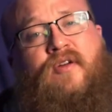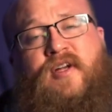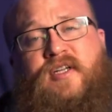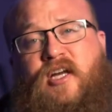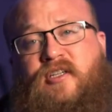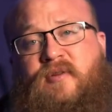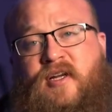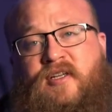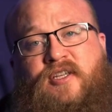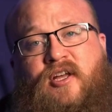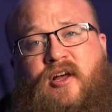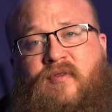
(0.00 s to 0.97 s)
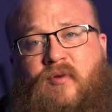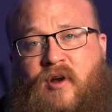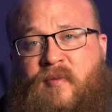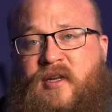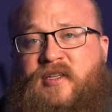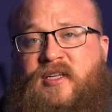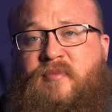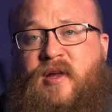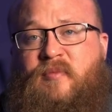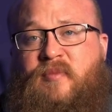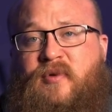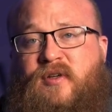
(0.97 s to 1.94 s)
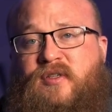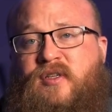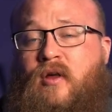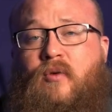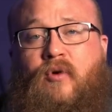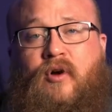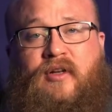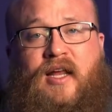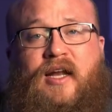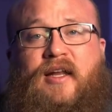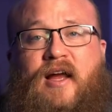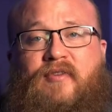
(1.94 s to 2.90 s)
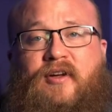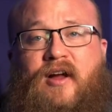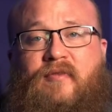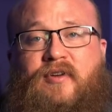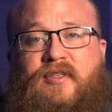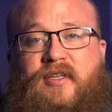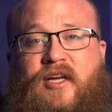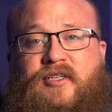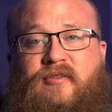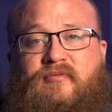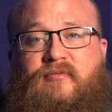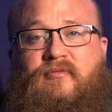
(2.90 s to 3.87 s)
reach out to myself or one of my team members. We'll gladly have a conversation.